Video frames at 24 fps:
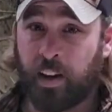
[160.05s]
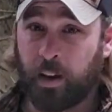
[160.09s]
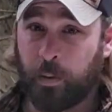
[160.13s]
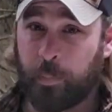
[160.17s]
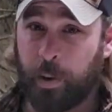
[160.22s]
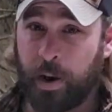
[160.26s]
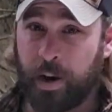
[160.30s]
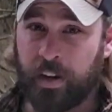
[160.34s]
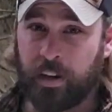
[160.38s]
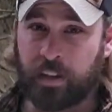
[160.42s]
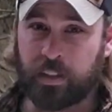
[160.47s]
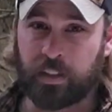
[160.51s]

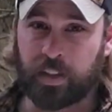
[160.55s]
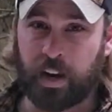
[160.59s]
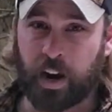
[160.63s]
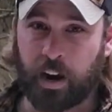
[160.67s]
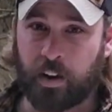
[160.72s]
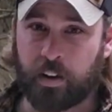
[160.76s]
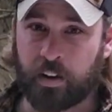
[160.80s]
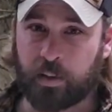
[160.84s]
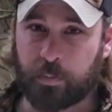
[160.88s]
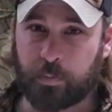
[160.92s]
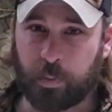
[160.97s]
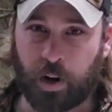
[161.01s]
Appendix
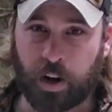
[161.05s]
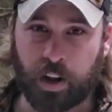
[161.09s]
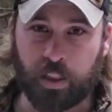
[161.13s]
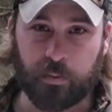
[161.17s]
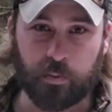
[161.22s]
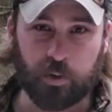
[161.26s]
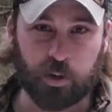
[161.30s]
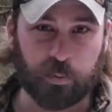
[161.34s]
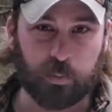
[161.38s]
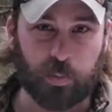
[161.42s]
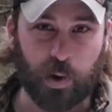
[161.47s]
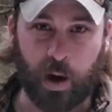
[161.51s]
carry is probably the
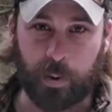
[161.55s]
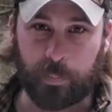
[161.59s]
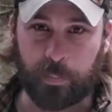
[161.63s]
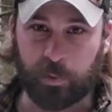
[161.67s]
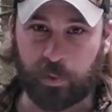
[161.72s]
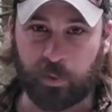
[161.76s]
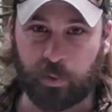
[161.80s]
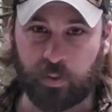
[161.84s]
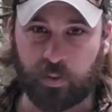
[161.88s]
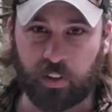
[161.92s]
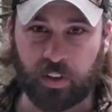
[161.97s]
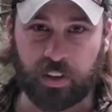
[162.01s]
most
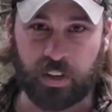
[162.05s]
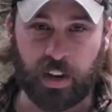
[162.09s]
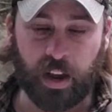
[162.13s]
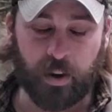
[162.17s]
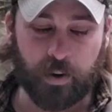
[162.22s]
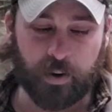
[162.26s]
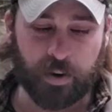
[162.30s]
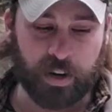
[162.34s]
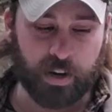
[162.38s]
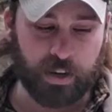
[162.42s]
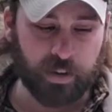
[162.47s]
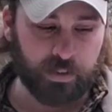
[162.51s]
popular thing
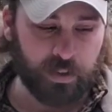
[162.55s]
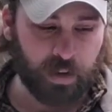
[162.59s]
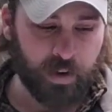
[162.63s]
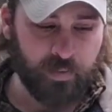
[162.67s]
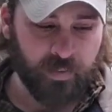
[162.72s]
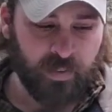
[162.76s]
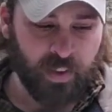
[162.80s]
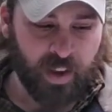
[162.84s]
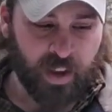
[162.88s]
nowadays,